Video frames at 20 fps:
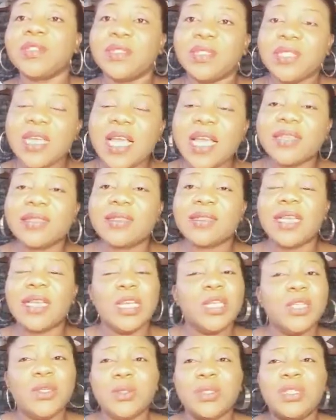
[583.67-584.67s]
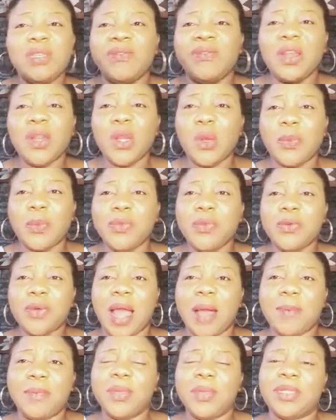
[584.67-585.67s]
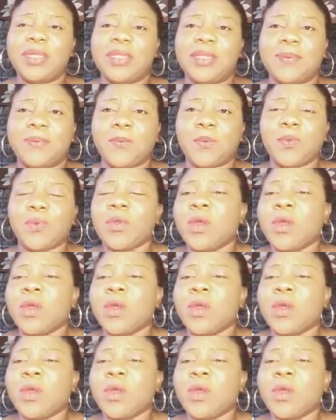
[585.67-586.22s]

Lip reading: Yes, you develop new habits.